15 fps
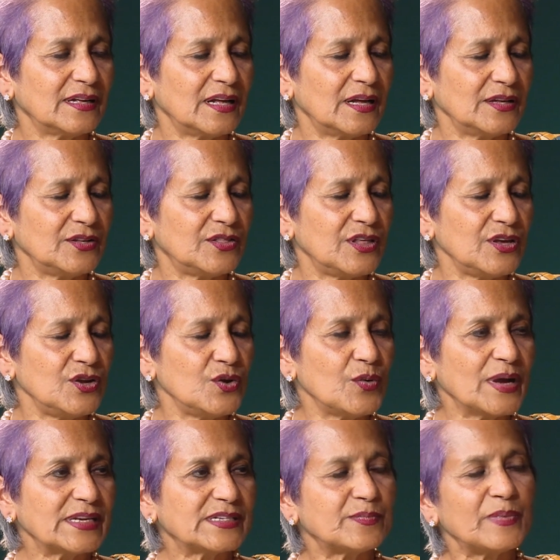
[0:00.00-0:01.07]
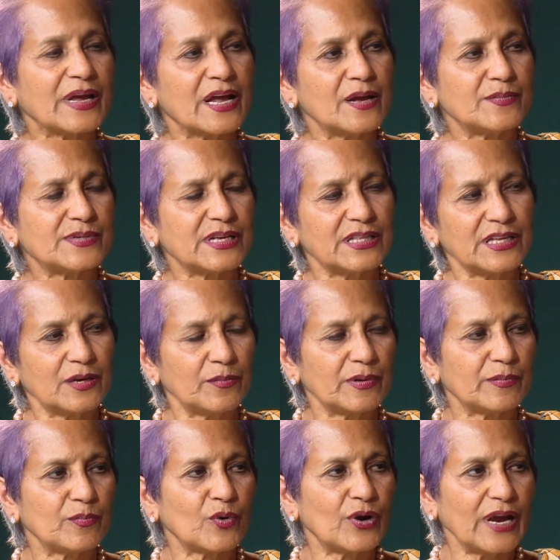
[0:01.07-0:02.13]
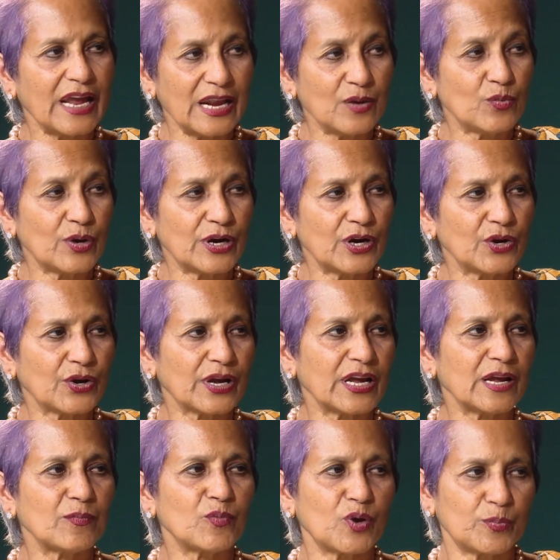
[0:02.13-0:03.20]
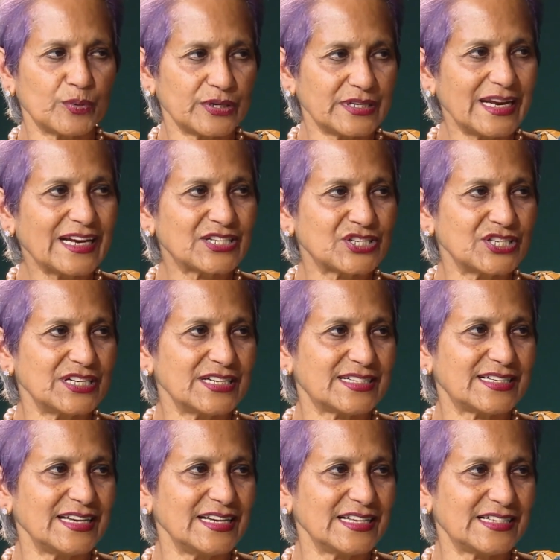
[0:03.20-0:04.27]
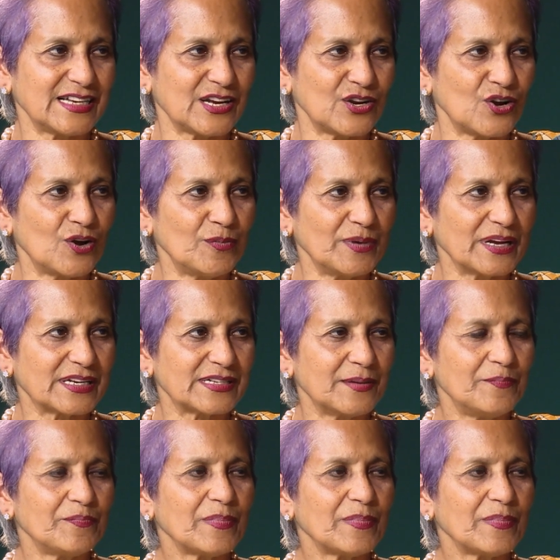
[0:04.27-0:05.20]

the US becomes a little bit more inward looking, more protectionist in its economics,